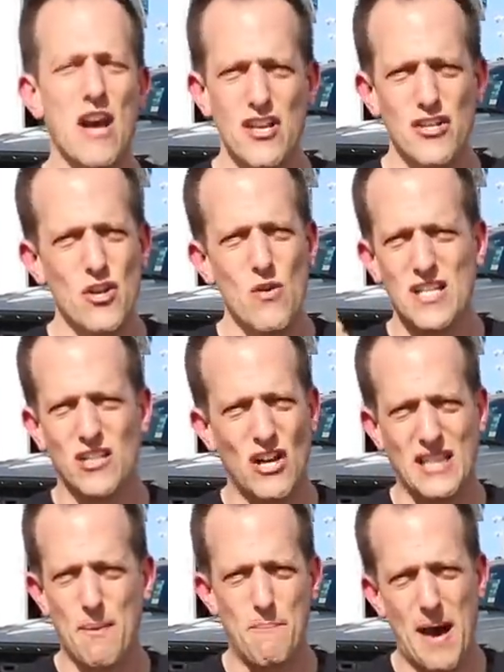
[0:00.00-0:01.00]
What you do is
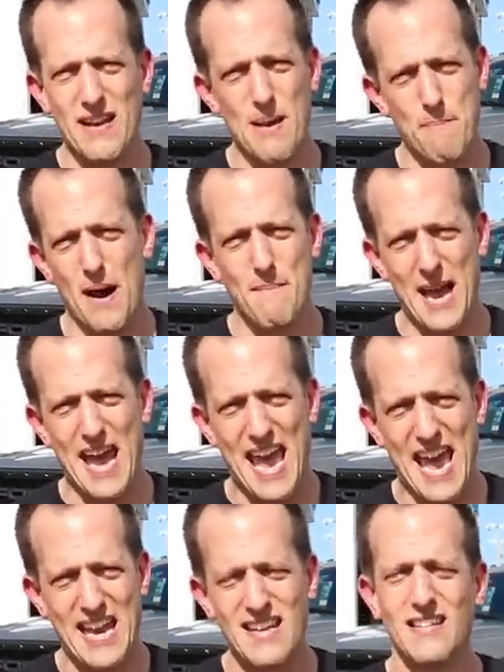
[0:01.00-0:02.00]
click the button above
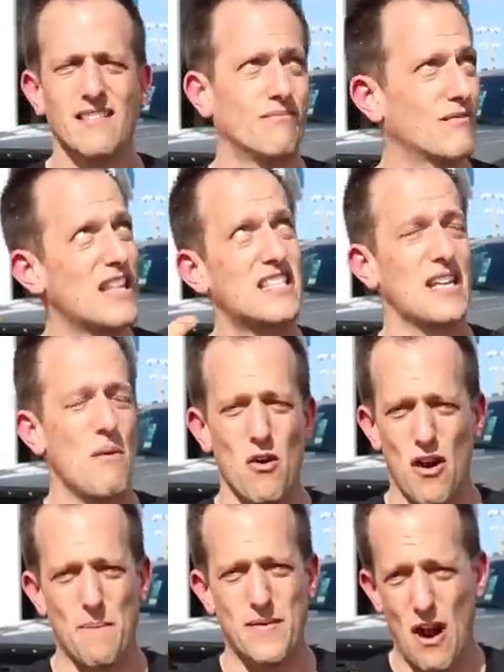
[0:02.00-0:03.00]
my head. It's
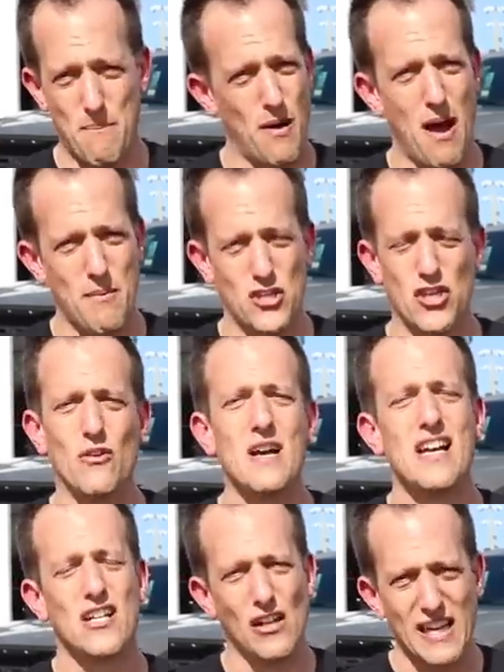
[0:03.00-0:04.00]
somewhere up there, I promise
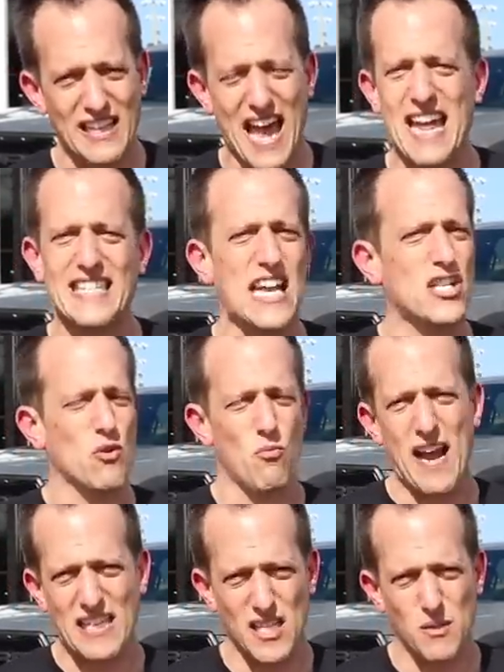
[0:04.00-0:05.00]
you. Click that, takes
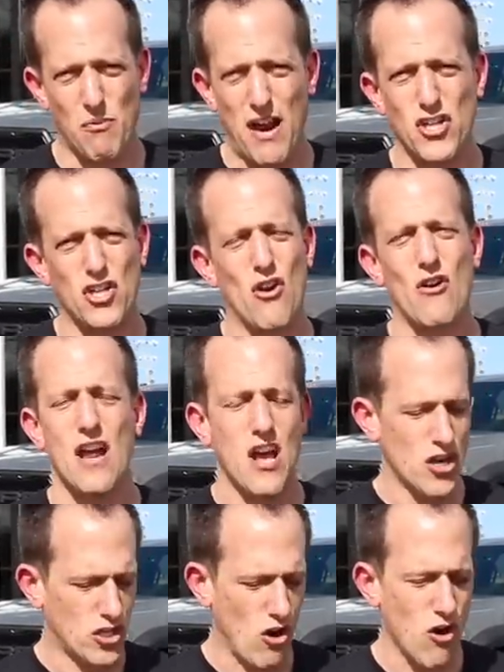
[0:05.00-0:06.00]
you right to Spreadshirt.
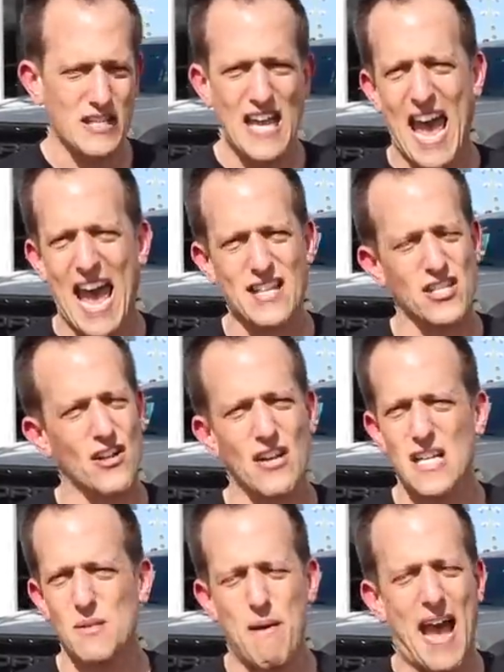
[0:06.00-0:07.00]
Shirts, hats,
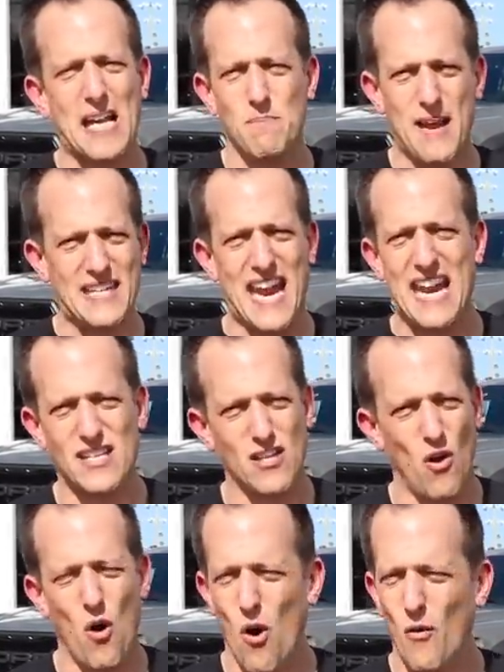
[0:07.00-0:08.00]
hoodies, bags,
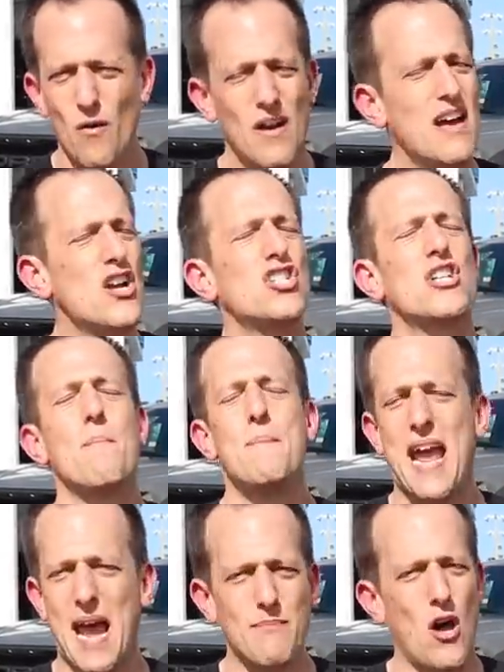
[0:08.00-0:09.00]
bandanas, the whole
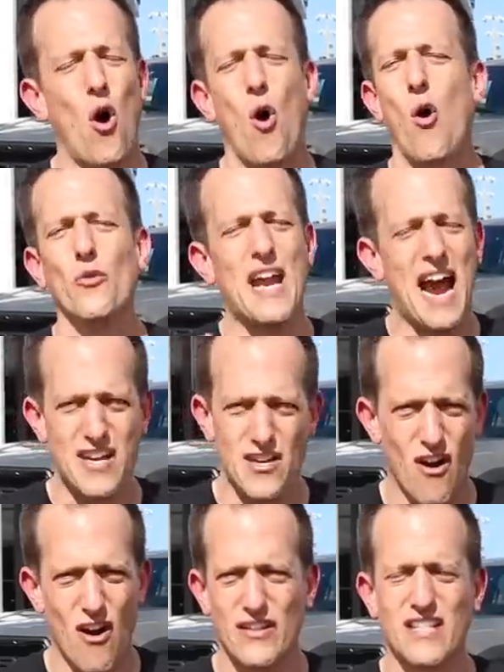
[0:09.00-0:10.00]
shabam, the whole
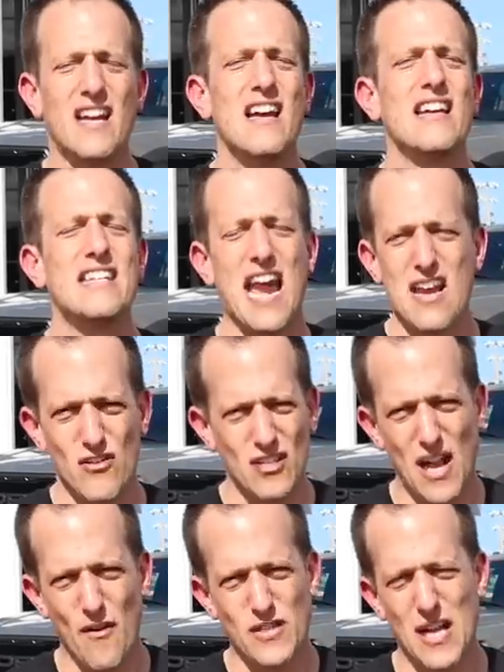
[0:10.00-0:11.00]
9 yards. Get
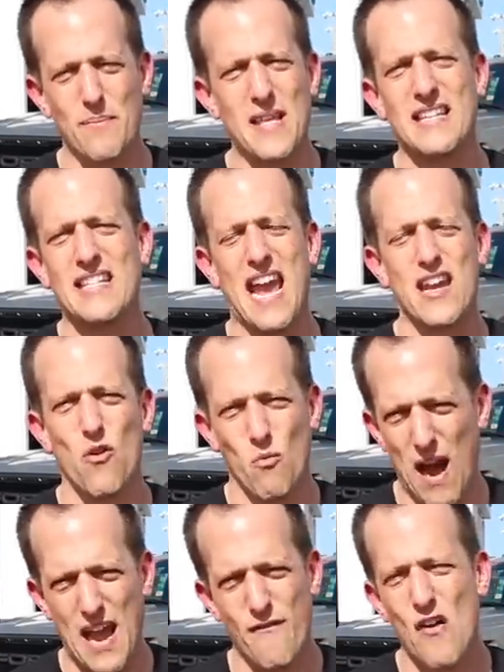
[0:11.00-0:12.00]
yourself something, get
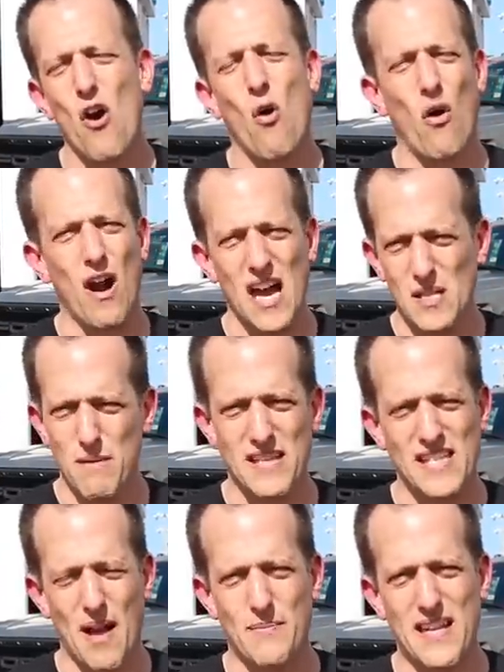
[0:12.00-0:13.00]
your wife or
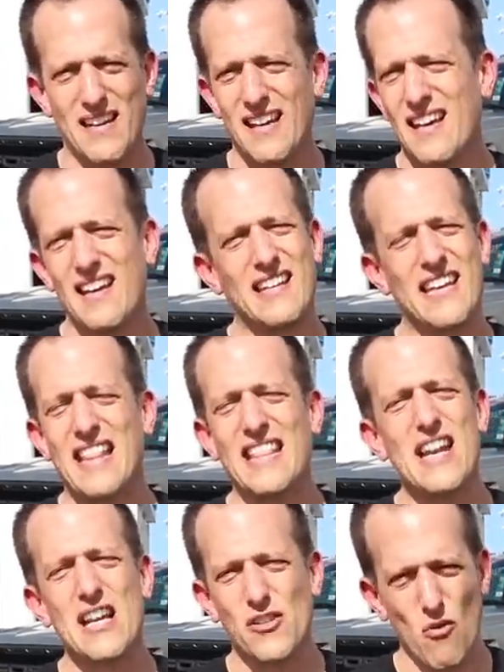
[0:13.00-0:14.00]
husband something,
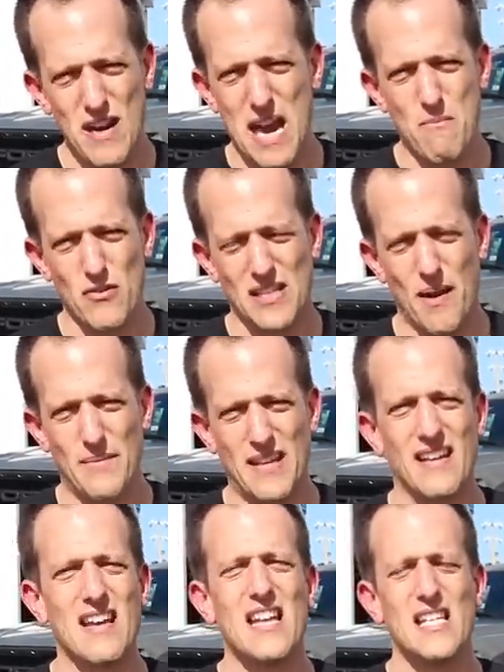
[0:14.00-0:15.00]
get the next door neighbor
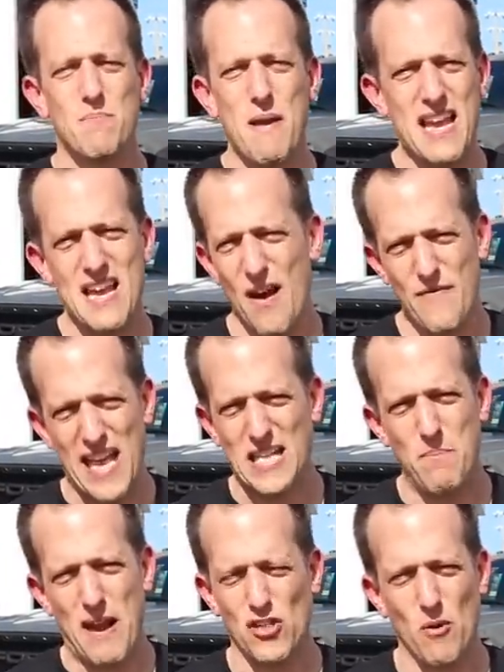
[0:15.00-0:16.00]
something. Speaking of
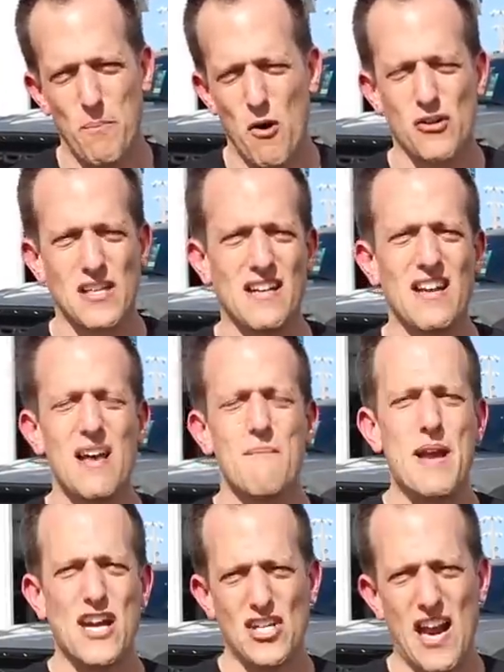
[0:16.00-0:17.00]
that special person,
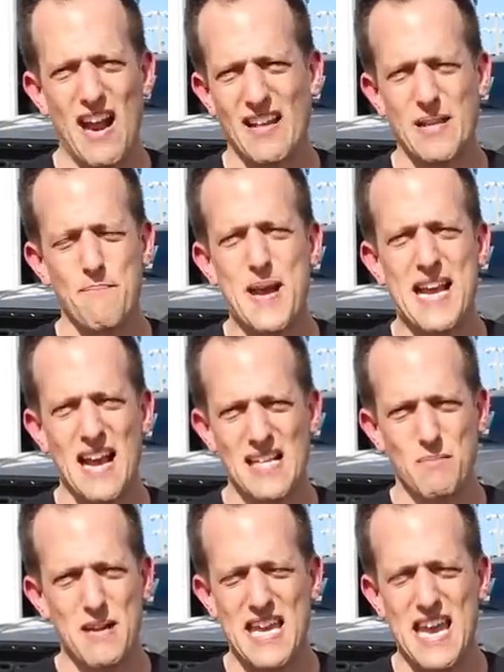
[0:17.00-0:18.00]
big shout out to Big
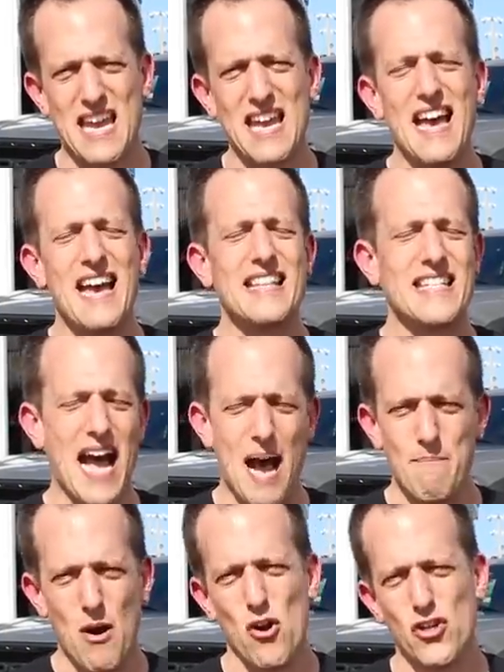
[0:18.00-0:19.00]
Guns McGee,
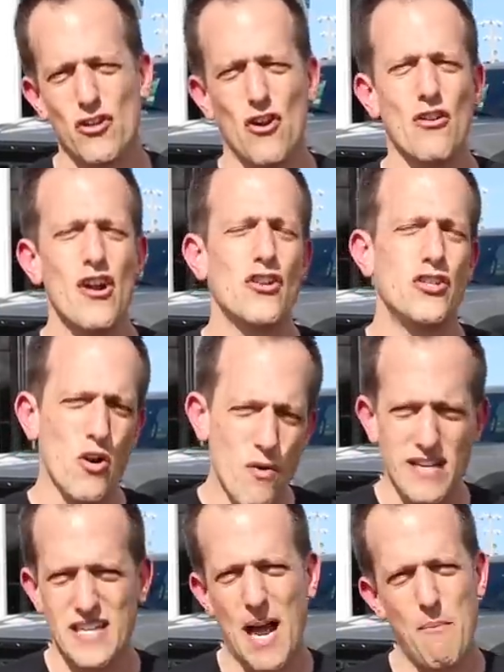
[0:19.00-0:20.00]
Tom Moschner,
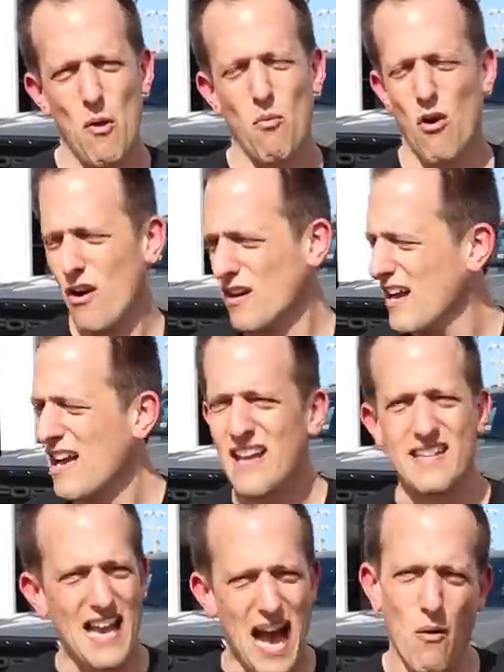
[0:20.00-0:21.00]
doing double work,
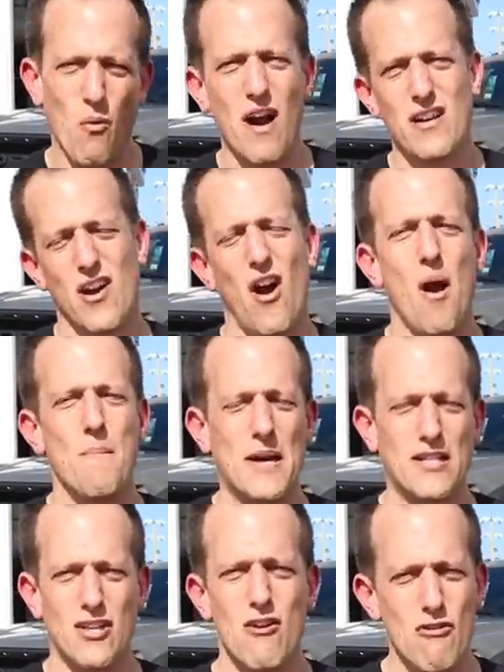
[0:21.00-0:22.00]
not one
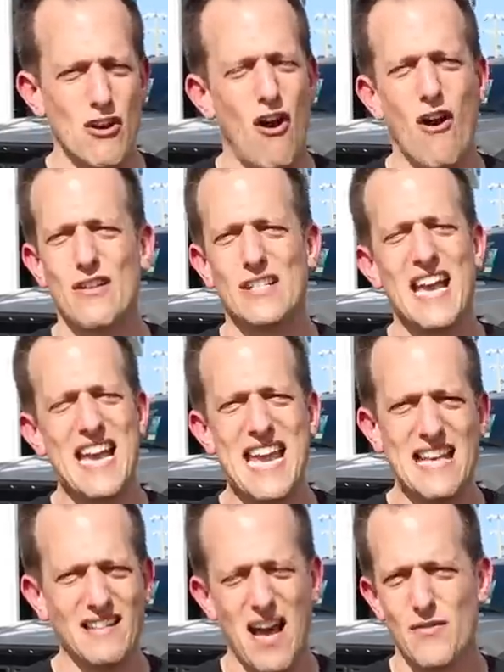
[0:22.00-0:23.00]
car, but two cars.
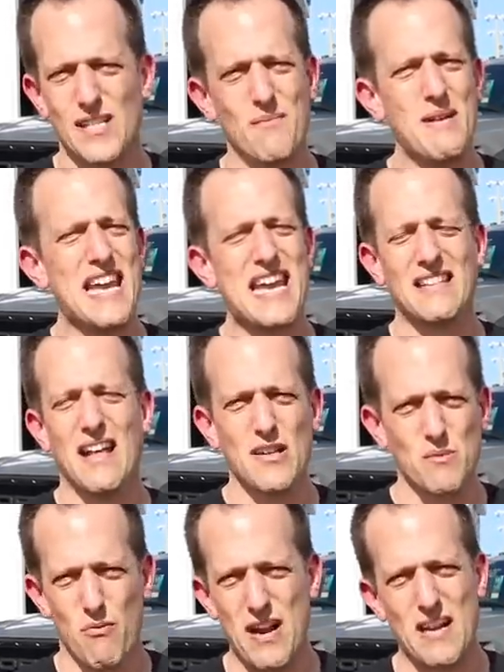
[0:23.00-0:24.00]
He loves them, he
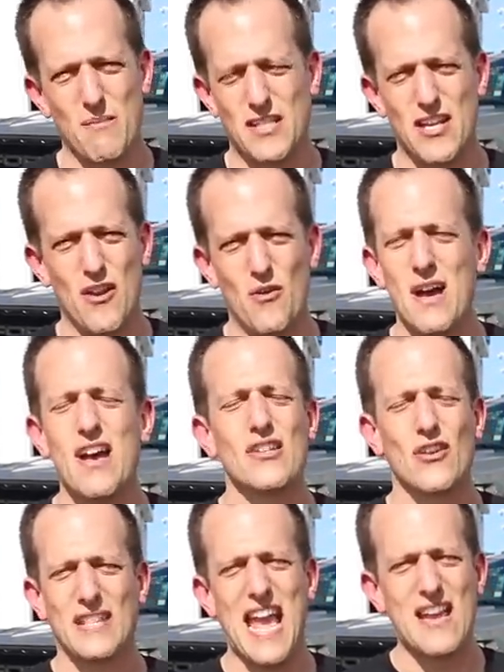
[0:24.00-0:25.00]
loves bringing them to you.
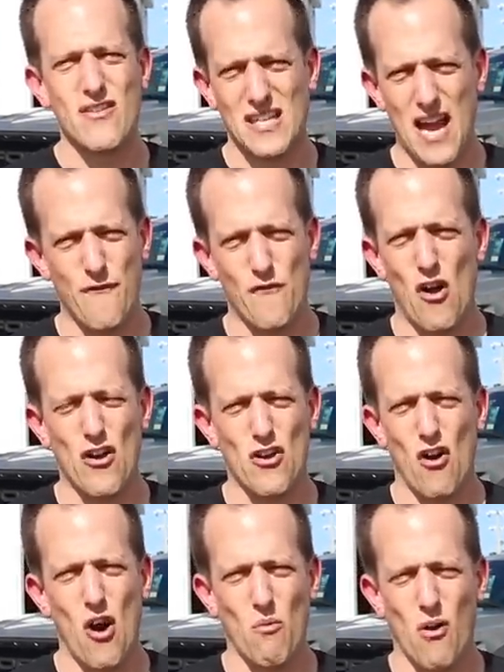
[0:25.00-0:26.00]
So thank you, Tom, for
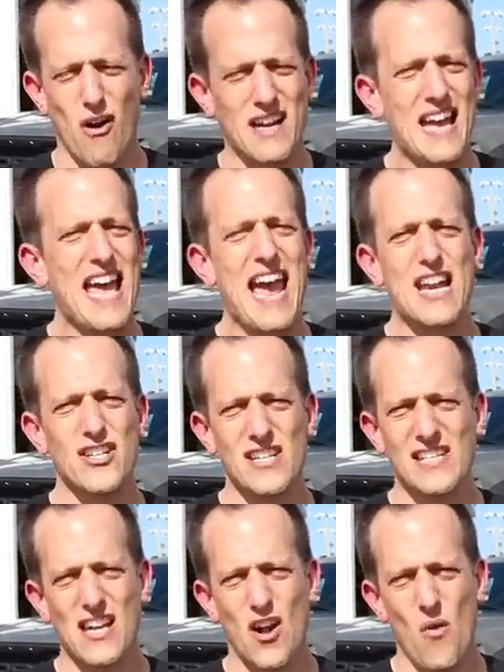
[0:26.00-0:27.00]
all your hard work.
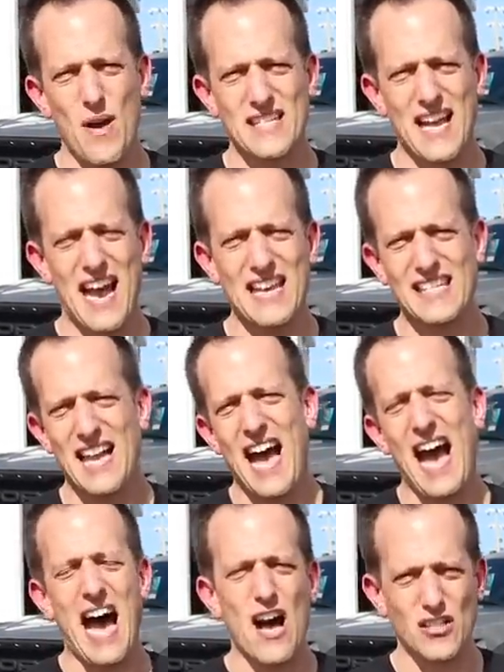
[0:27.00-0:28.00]
And just like always, guys,
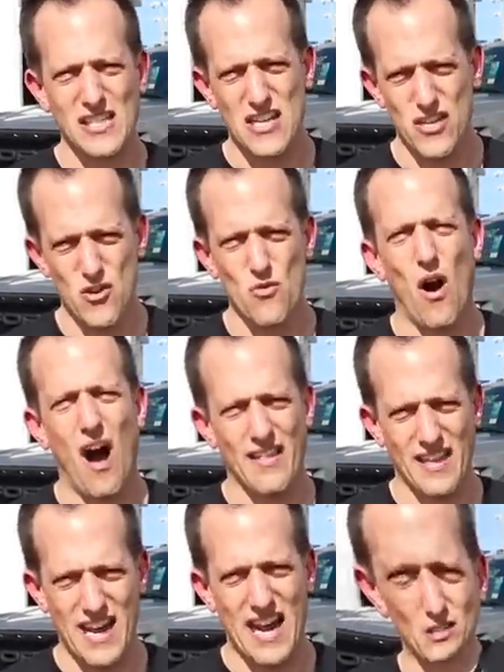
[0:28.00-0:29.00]
I'll see you
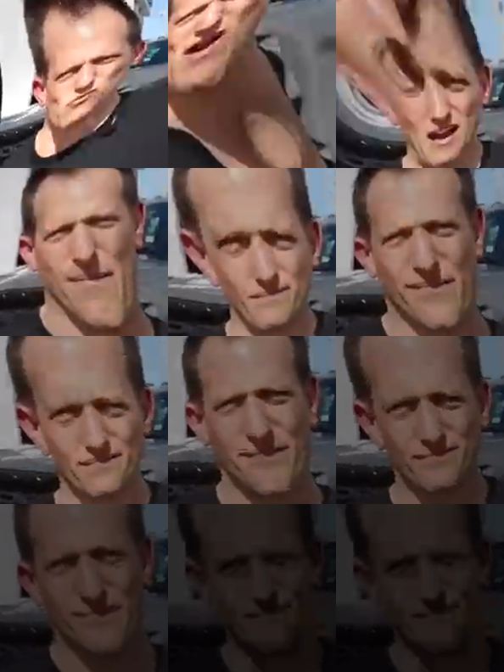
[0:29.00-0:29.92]
on the next ride.